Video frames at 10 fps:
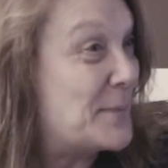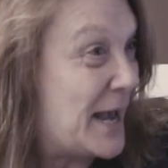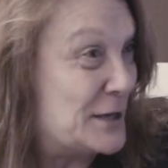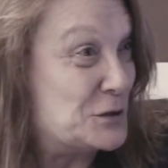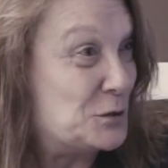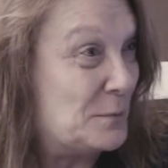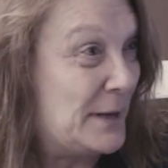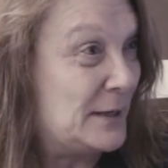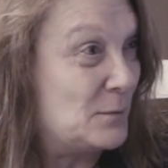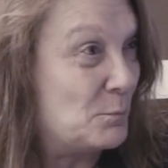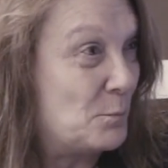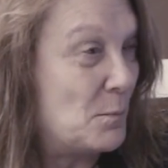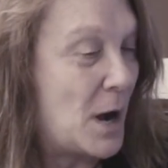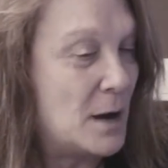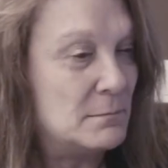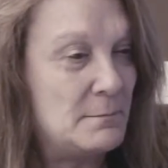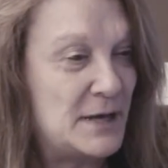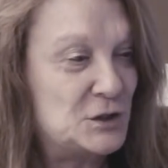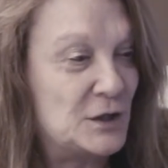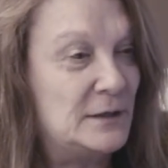As you may
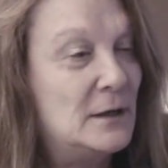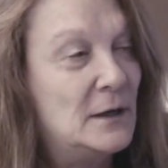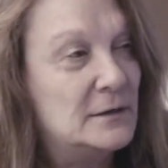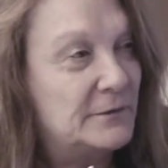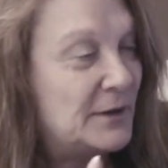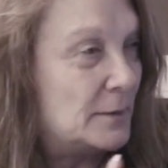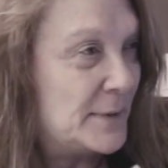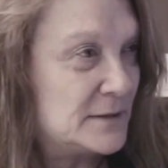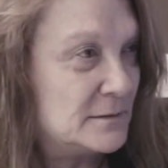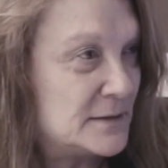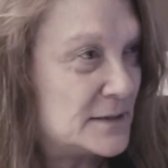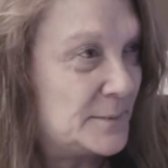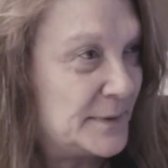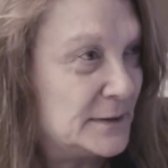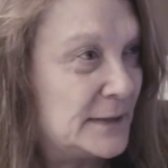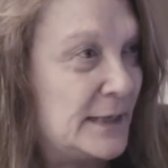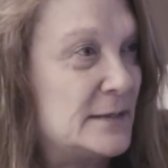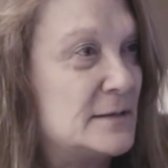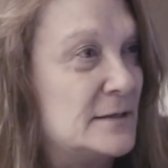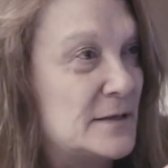mention, developmental
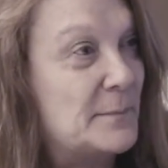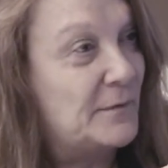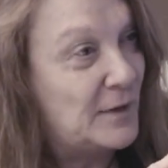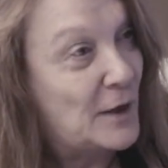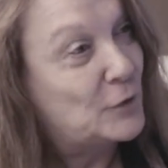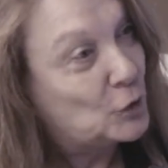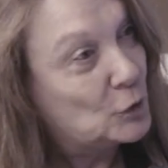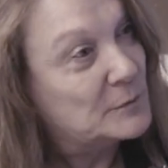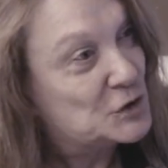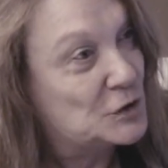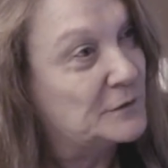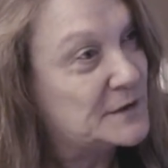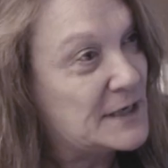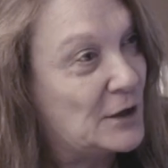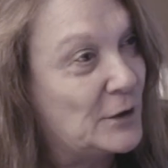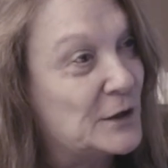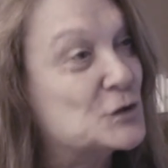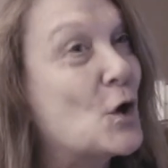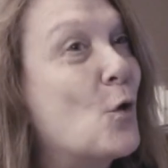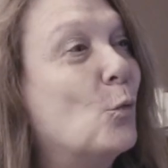disabilities and some of the other human service areas
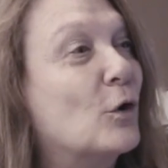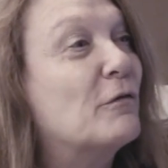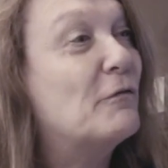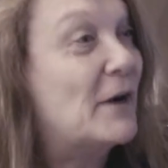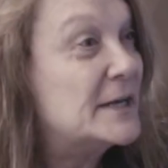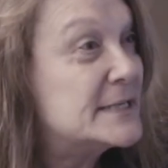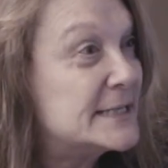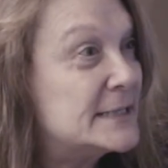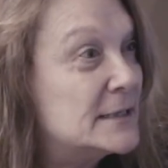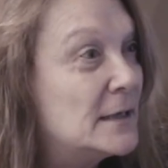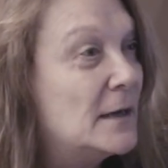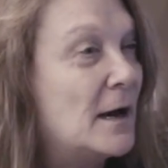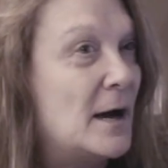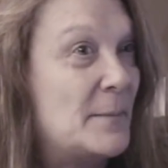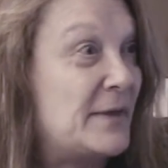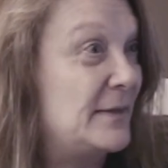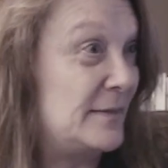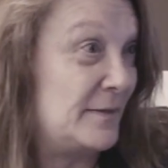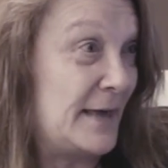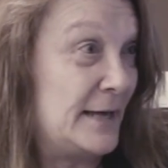were funded. I
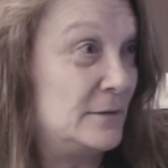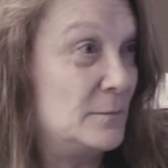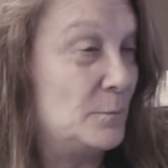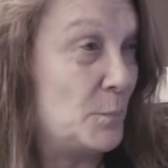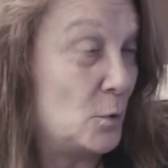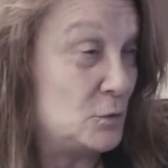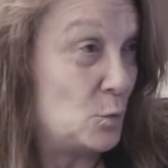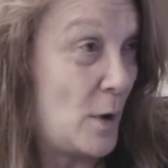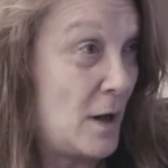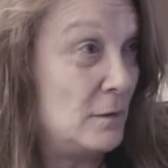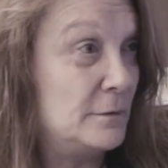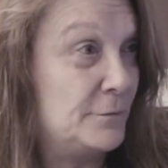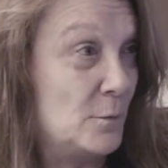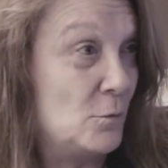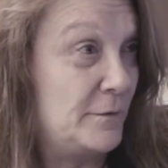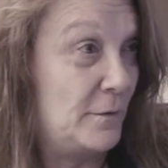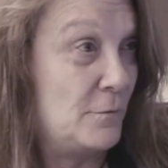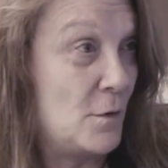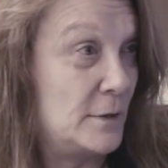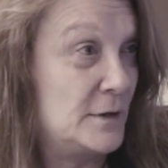think that bodes well for moving
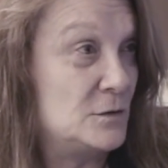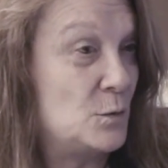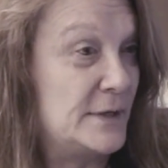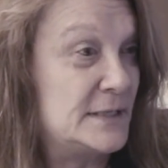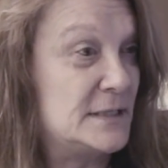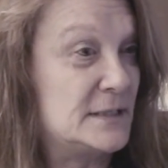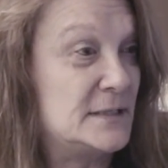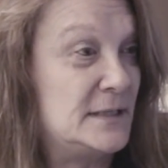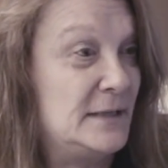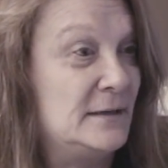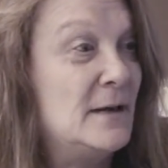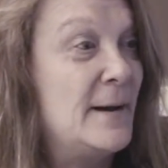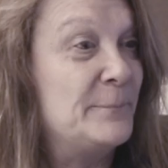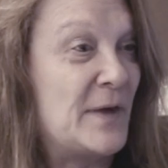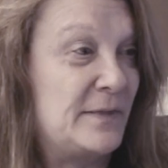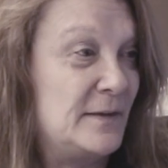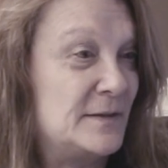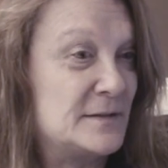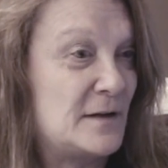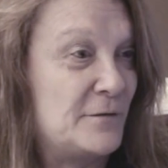forward in 2016. I think
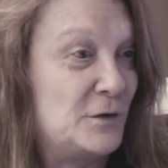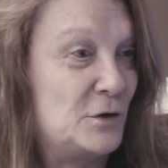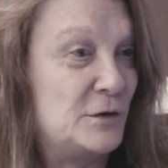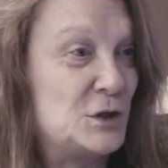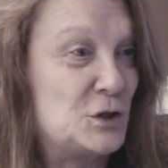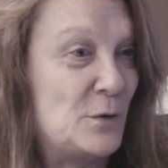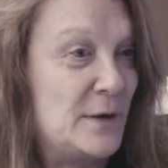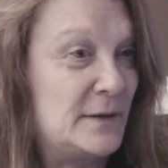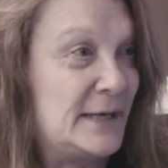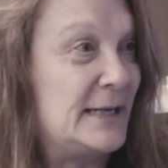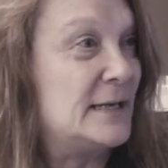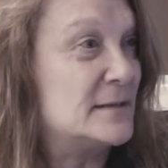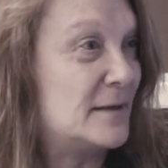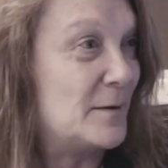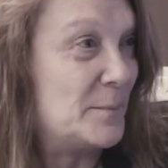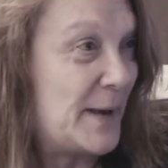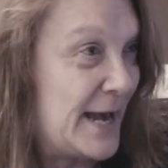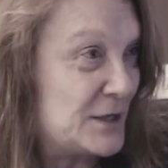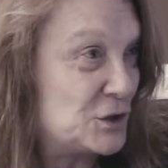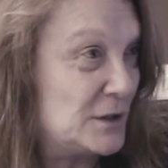this governor is showing that he is a
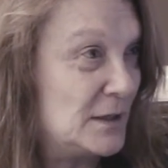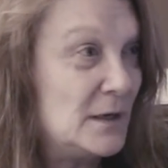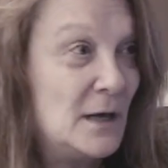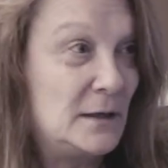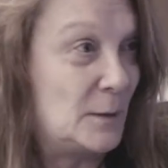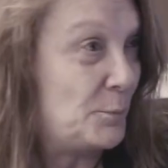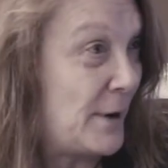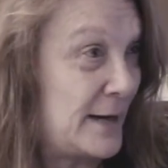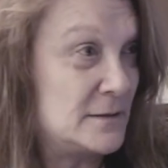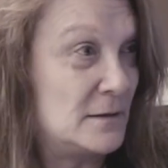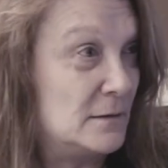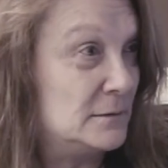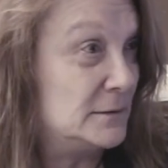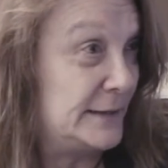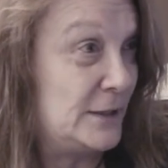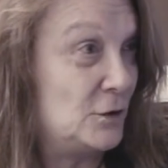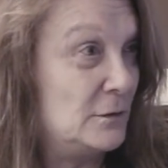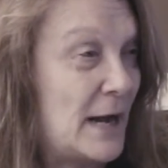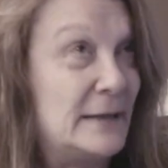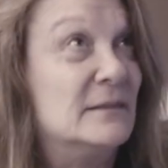compassionate yet practical
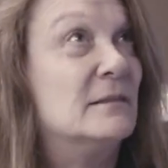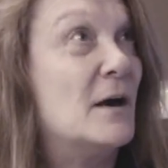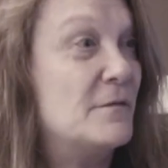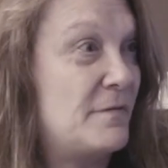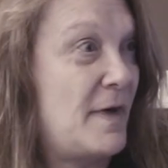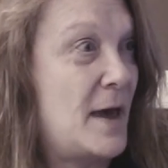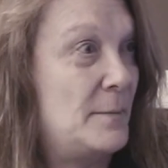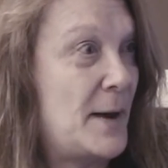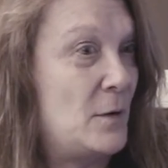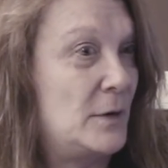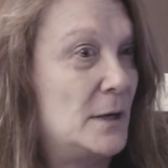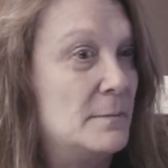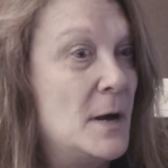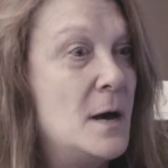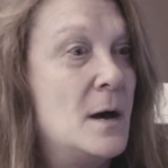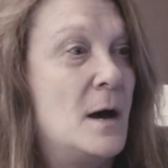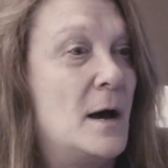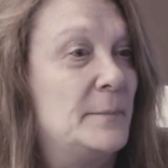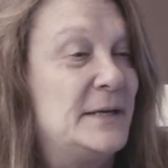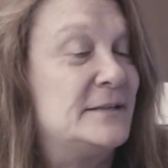leader. I love that about him.
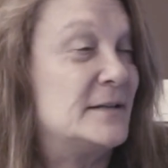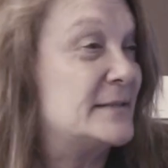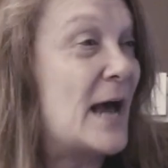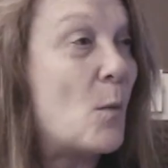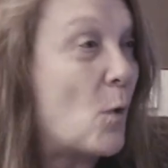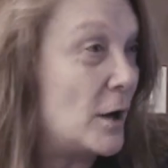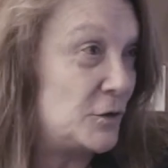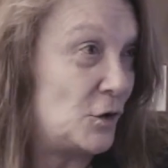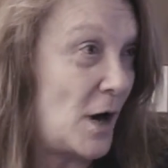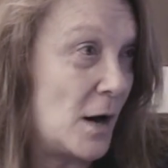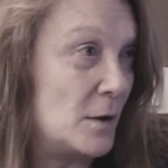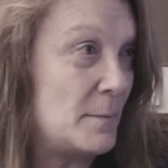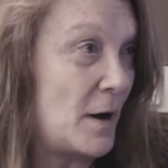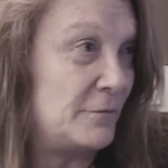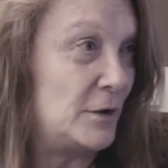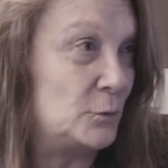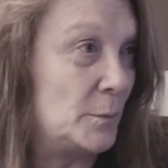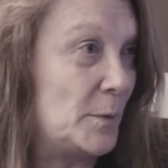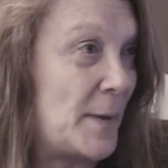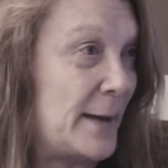He does not want to harm our
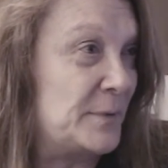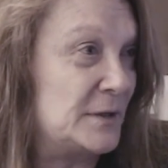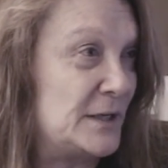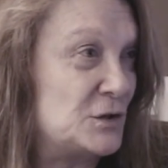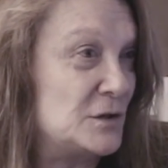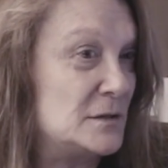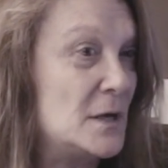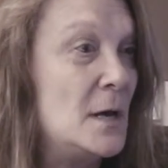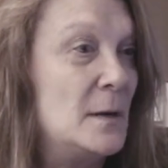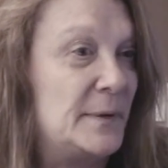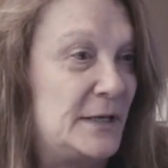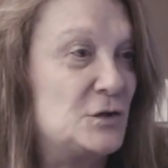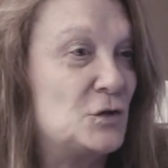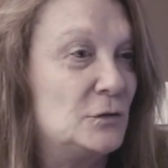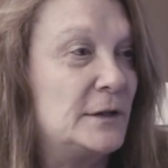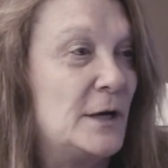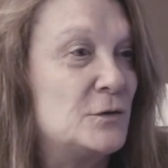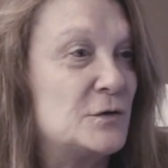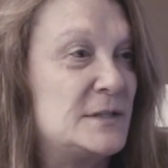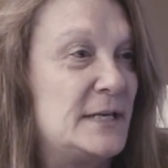vulnerable populations, but he certainly
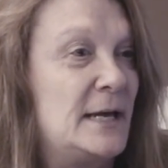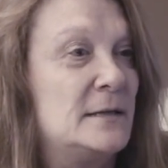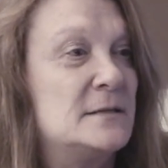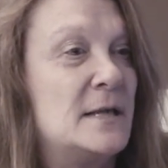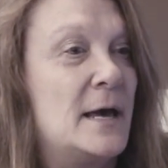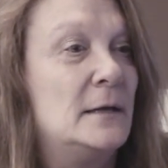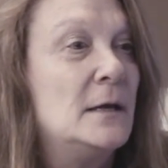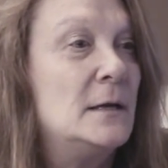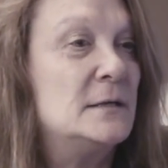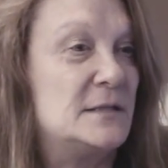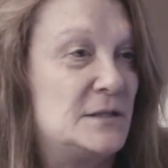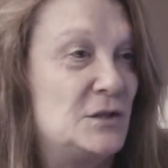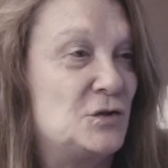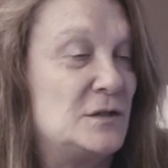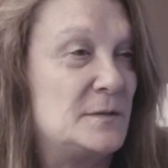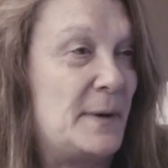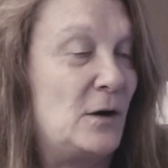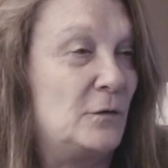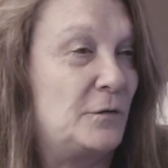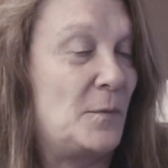understands that decisions
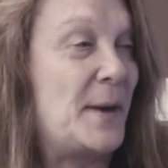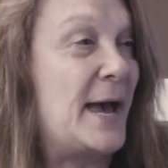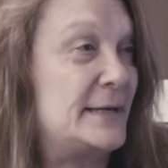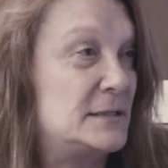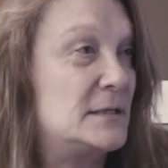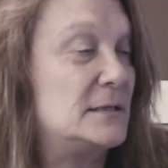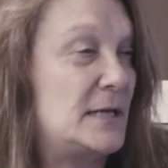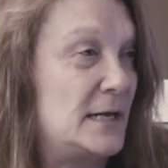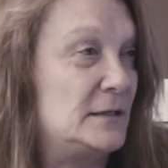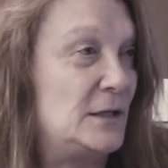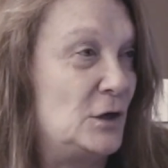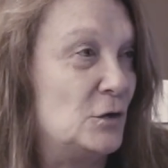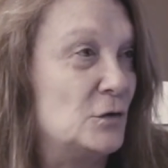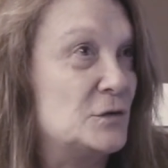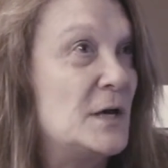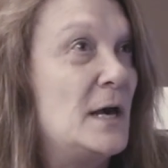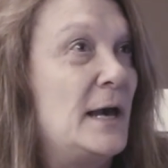made over the past 10 years